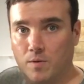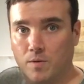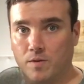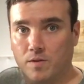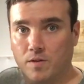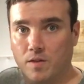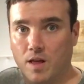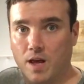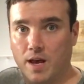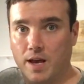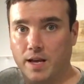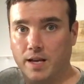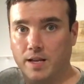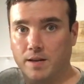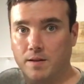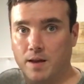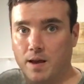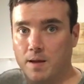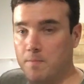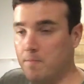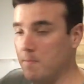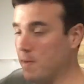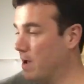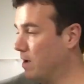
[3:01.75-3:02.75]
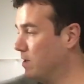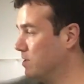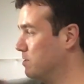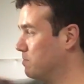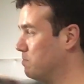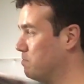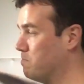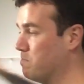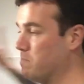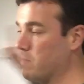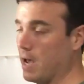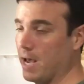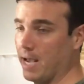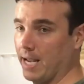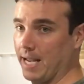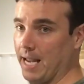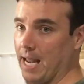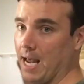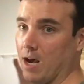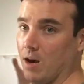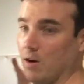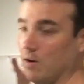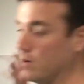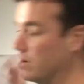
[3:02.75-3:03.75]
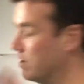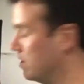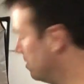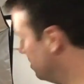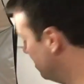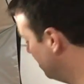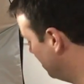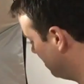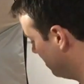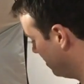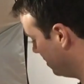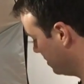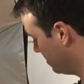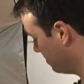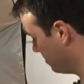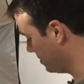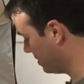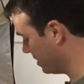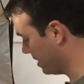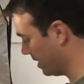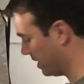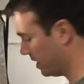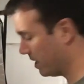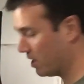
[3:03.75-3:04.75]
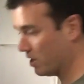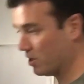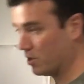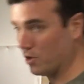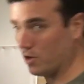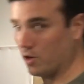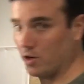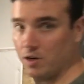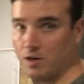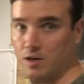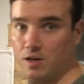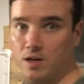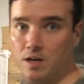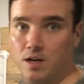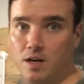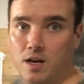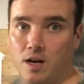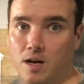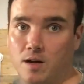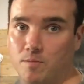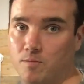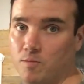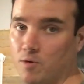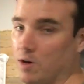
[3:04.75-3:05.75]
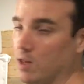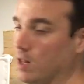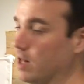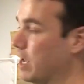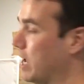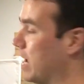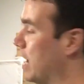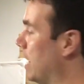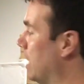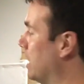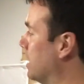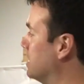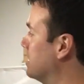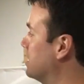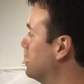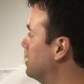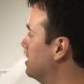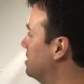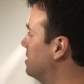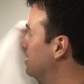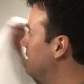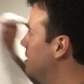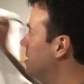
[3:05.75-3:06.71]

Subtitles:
with light and bounce back out. This particular umbrella has